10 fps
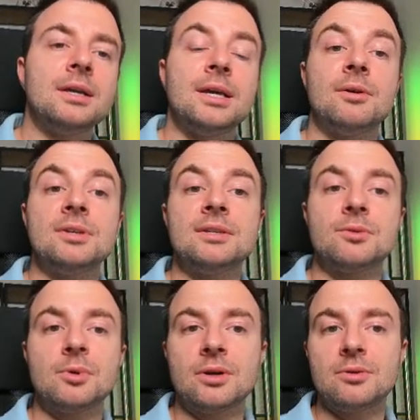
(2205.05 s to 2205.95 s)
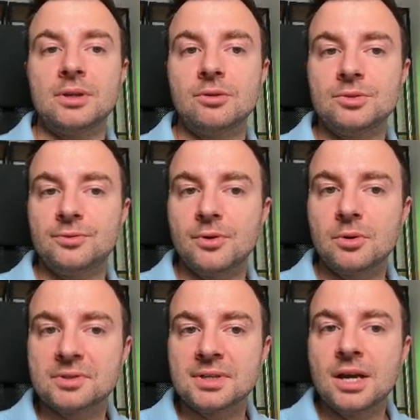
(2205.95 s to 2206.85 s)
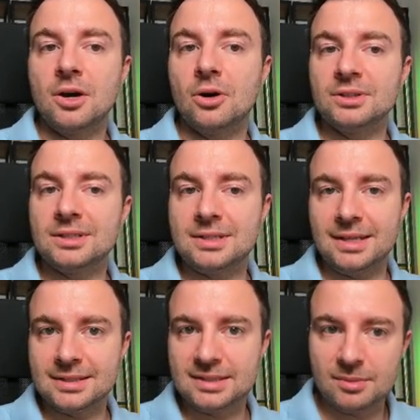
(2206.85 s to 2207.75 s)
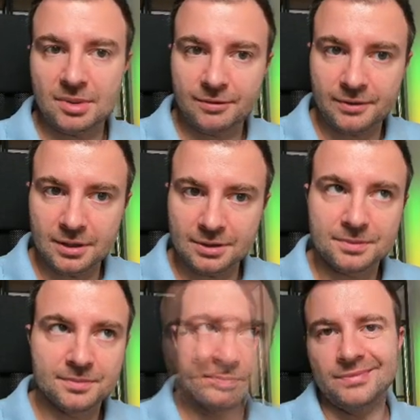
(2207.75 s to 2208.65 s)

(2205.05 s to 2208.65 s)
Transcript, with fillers: Nowadays, we're only going to focus on the DSCP field.